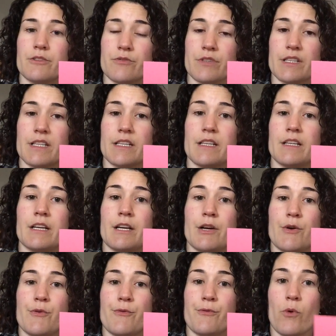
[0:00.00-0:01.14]
3,
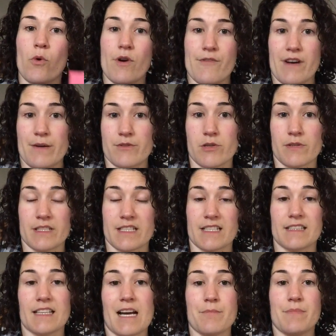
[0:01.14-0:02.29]
4. If I was going to
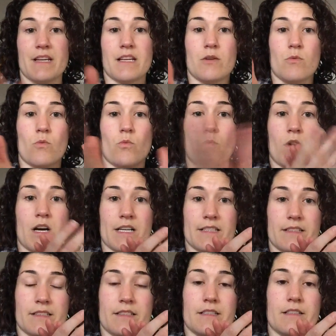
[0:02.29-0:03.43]
clap it,
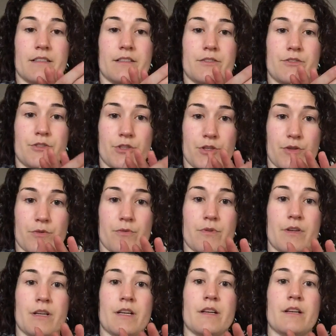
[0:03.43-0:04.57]
1, 2,
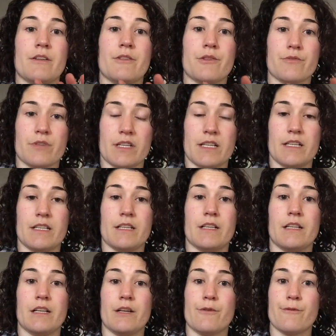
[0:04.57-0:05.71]
3,
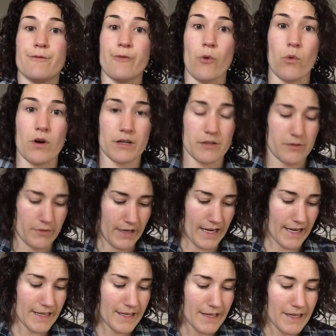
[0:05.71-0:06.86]
4.
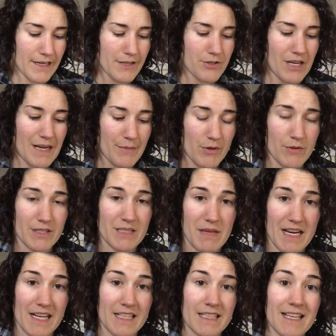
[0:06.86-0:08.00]
Okay? So I'm going to
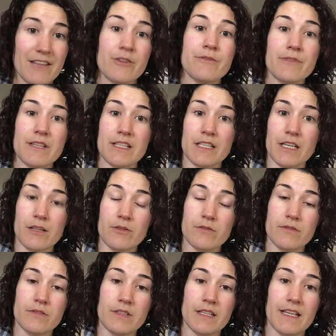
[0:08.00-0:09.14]
make another video
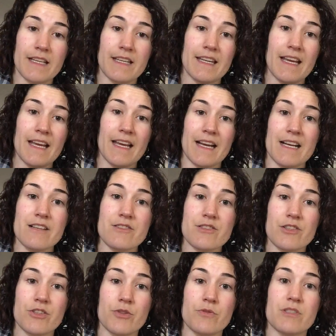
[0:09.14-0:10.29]
and
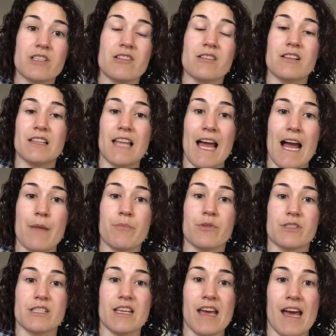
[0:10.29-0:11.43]
ask you to clap or
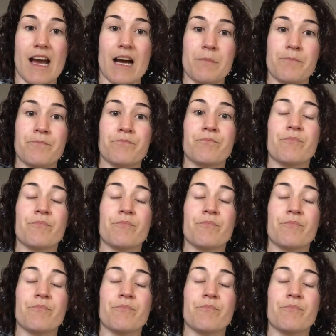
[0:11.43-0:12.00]
tap